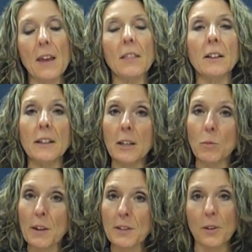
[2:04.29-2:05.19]
The lead
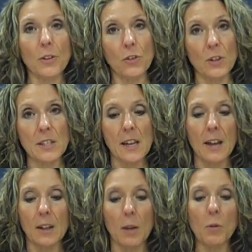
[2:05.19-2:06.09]
researcher
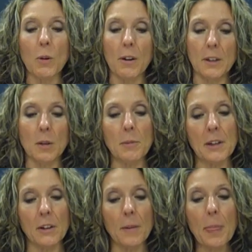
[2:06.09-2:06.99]
said, and I'm quoting him
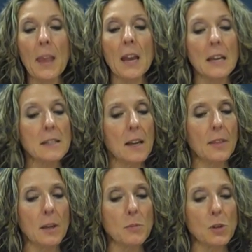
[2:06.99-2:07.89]
here, he said,
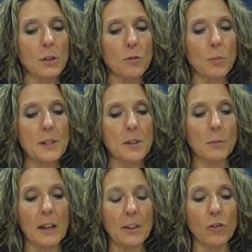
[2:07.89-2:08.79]
the observed
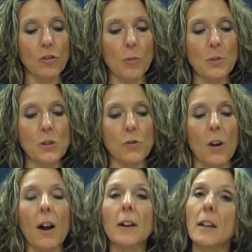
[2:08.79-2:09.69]
relationship was
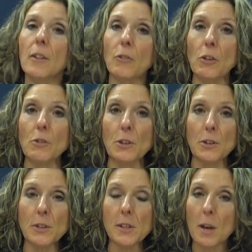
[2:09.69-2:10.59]
strong. If you
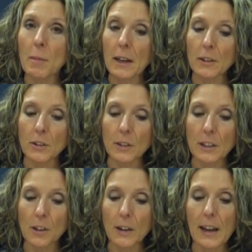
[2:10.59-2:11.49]
used them at an
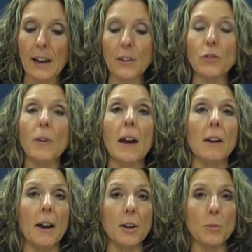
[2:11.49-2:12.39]
earlier age, you had a
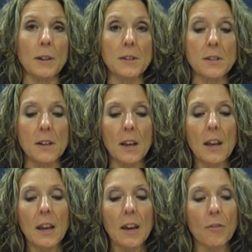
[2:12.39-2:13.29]
higher risk.
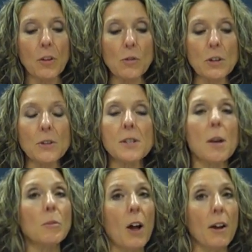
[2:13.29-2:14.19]
If you used
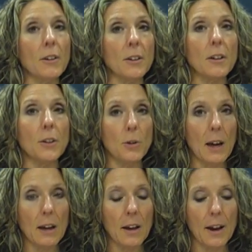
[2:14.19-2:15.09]
them longer, you
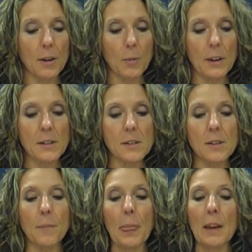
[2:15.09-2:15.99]
had a higher risk.
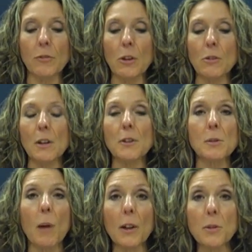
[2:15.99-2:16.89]
If you
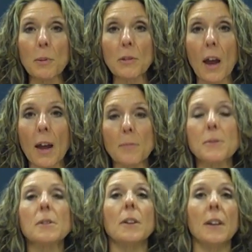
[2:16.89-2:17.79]
used multiple
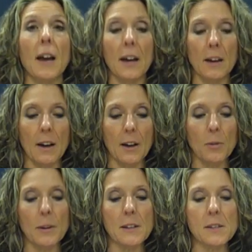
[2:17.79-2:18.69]
types, you had a higher
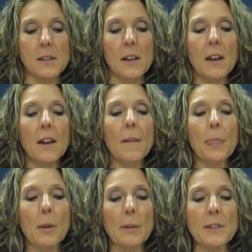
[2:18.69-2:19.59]
risk.
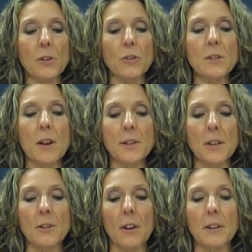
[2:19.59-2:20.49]
The researchers
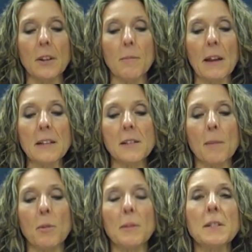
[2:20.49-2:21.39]
also noted that many
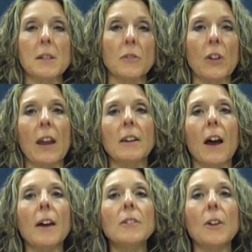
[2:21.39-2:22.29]
supplements contain
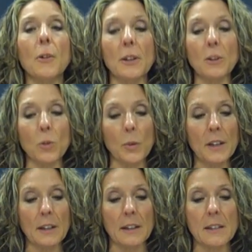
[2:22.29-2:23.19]
unknown
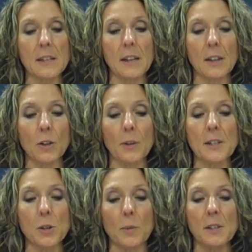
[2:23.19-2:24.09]
ingredients that can
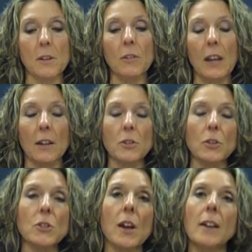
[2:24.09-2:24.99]
increase the risk of
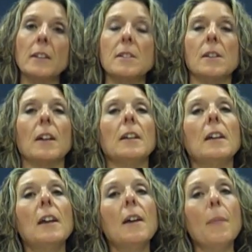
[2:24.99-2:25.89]
cancer, citing a study
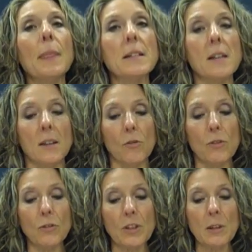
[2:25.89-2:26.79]
that said that
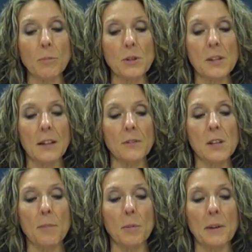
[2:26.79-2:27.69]
fifteen percent of
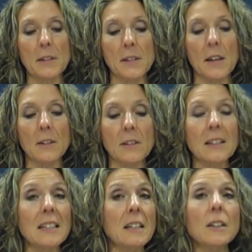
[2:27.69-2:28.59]
supplements that
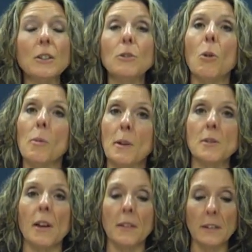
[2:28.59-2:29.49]
didn't include
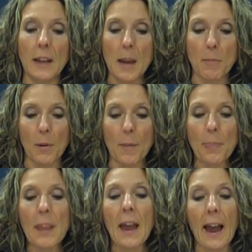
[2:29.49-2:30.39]
hormones on the label
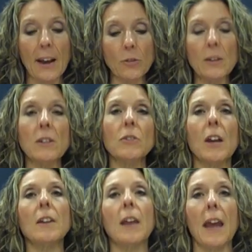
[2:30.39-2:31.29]
actually
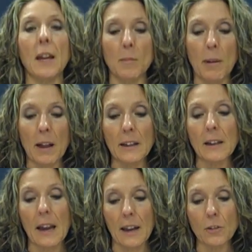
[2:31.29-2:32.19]
contained
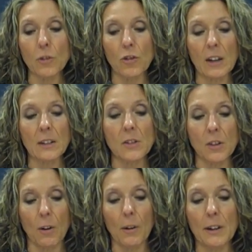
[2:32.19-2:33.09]
anabolic androgenic
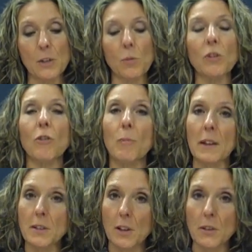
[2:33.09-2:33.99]
steroids, which have been
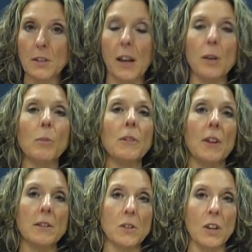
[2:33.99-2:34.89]
associated with
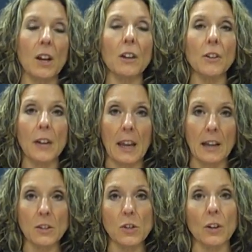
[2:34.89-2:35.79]
testicular
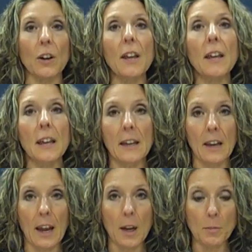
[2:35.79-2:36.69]
cancer in
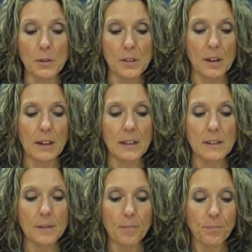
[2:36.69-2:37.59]
animal studies.